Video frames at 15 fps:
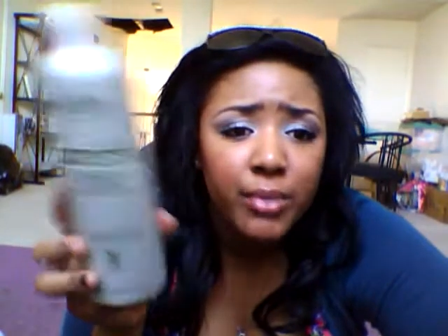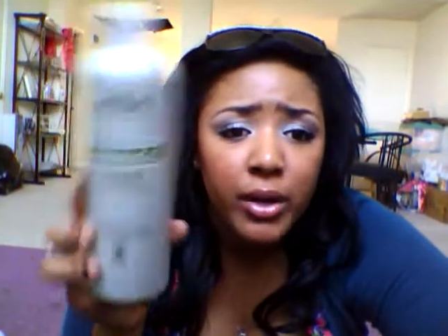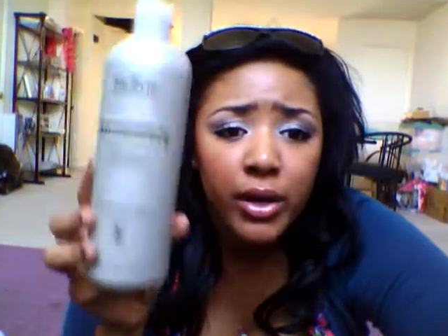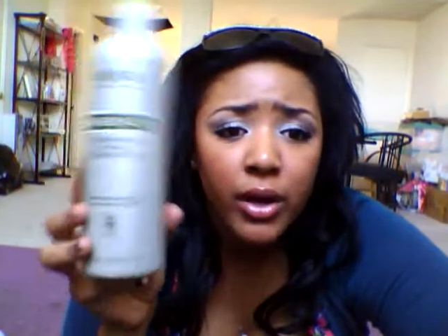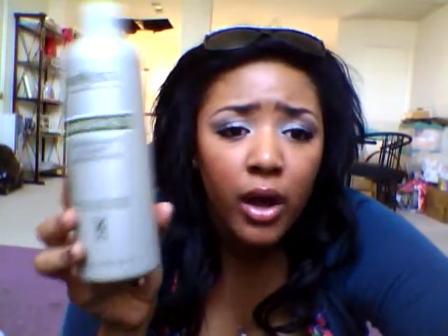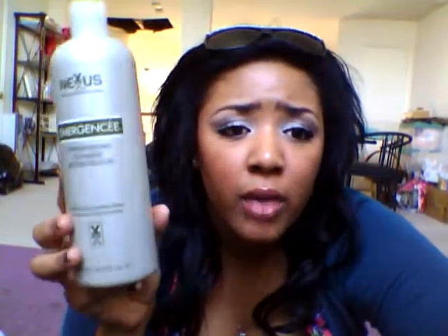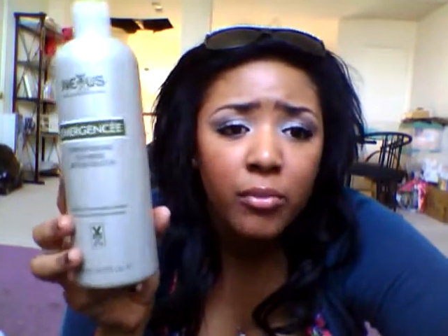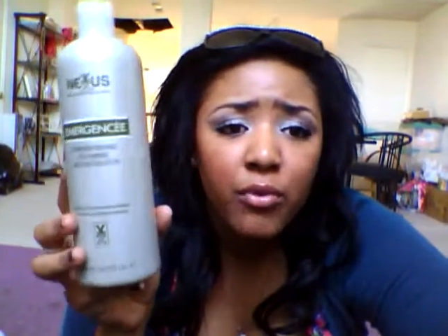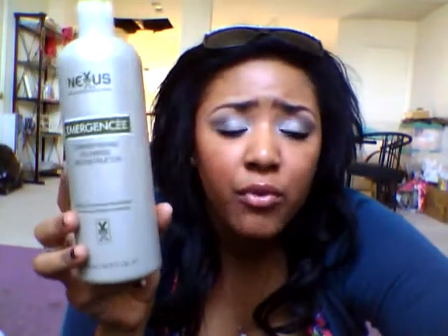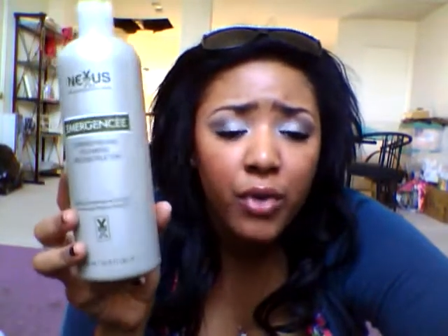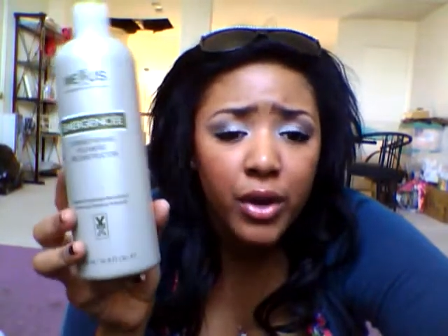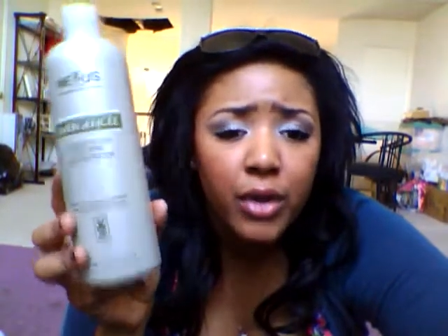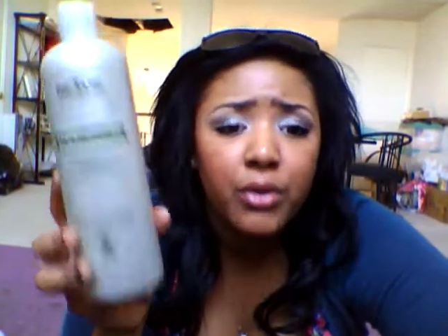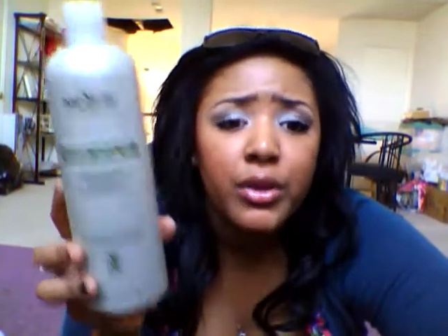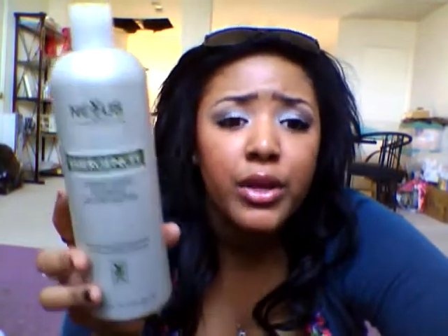put it on before
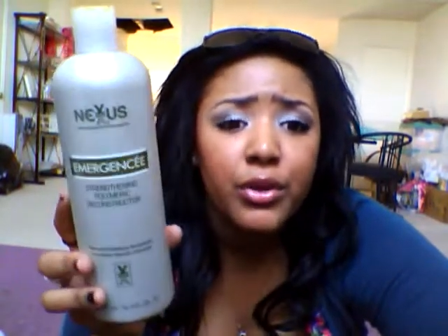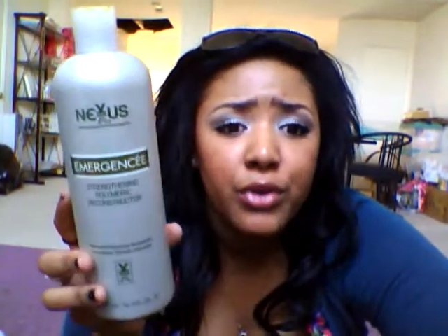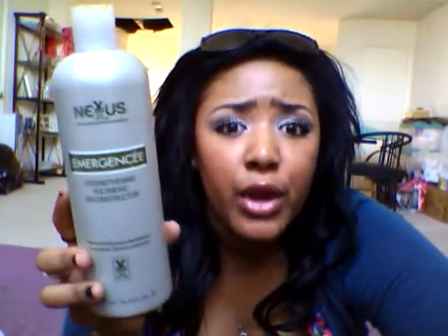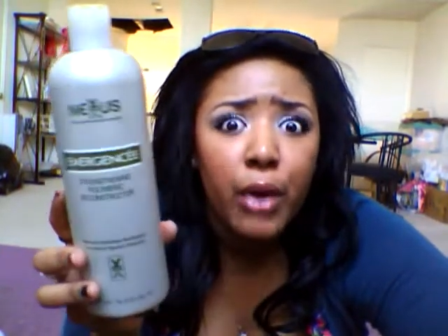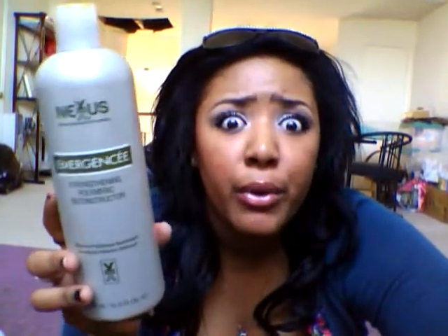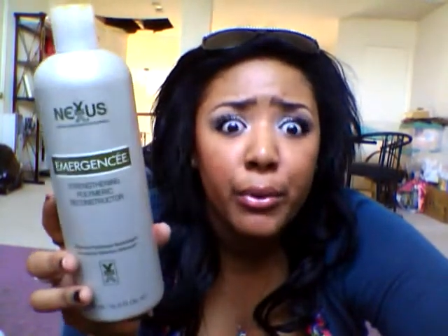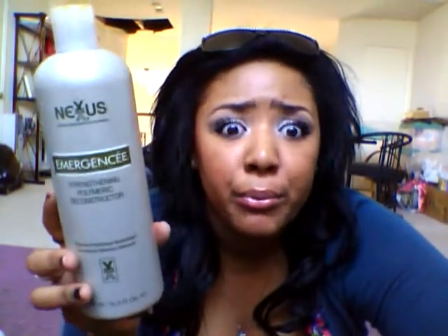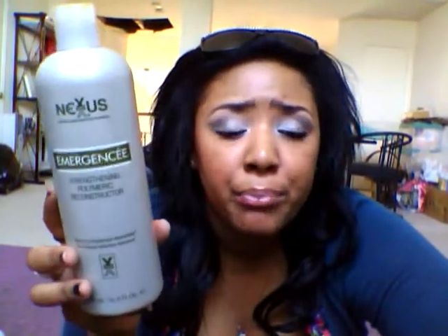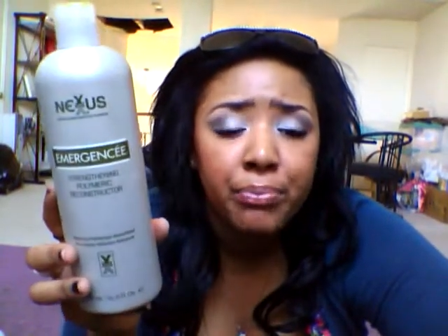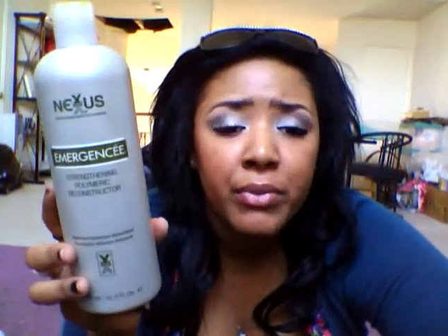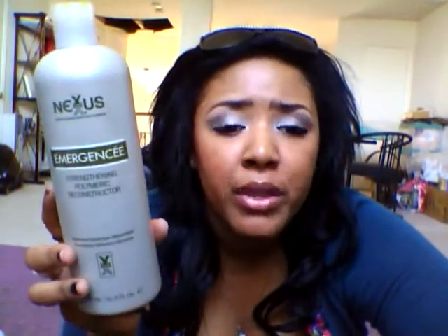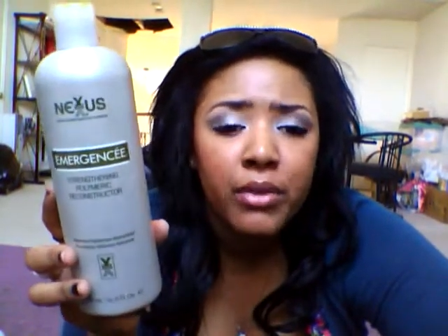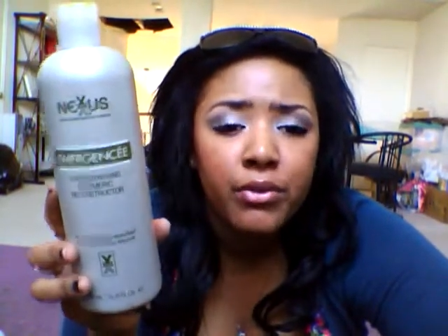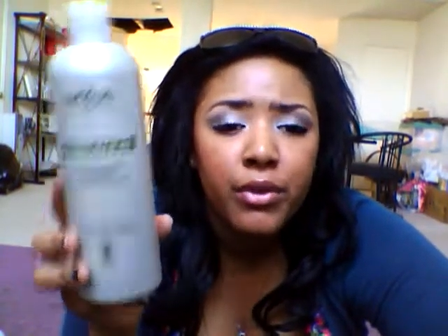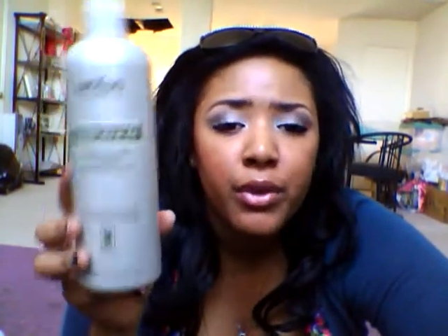you go take a shower
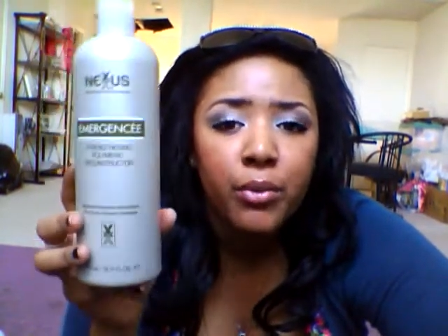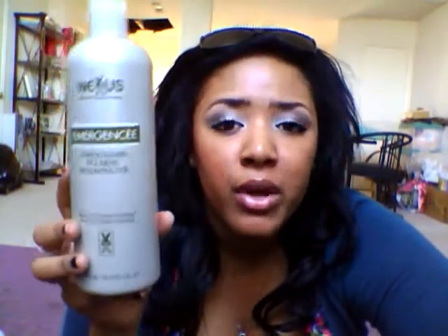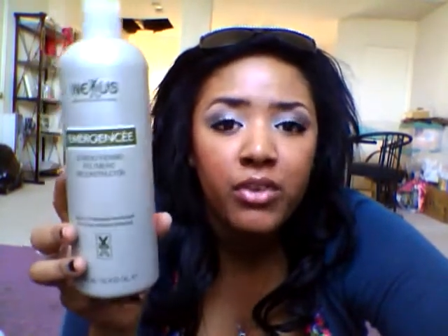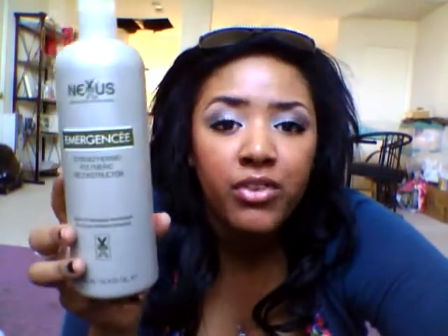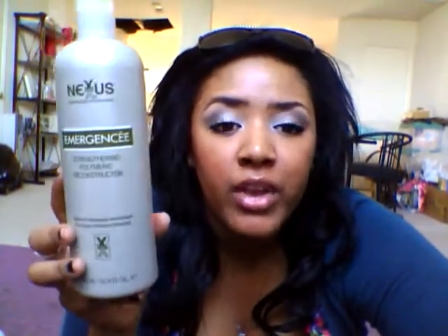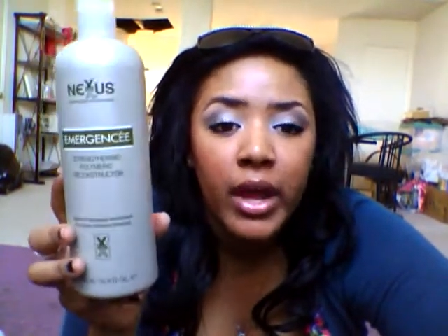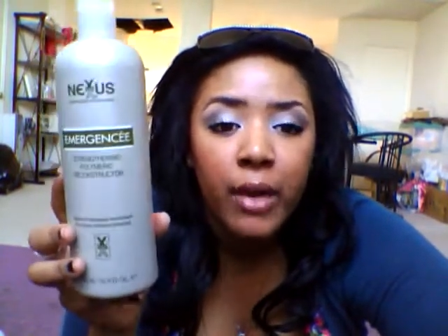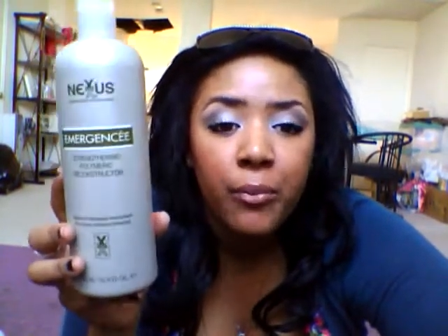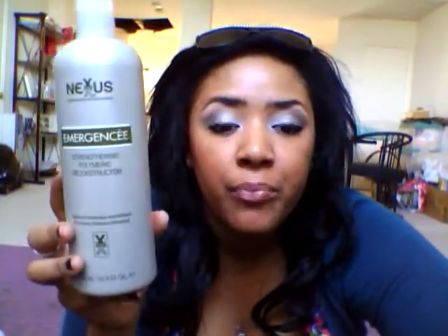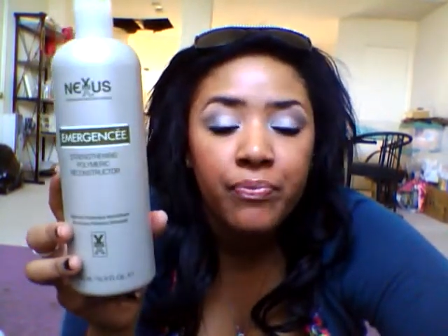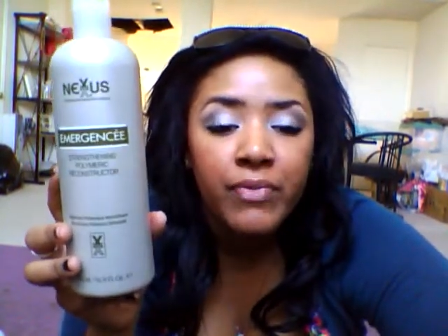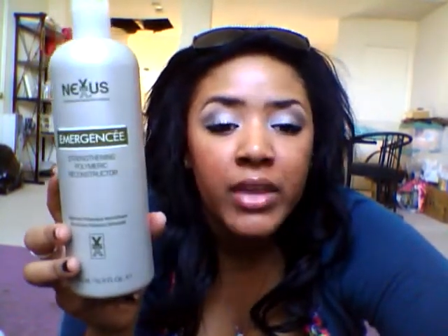so you can wash it out.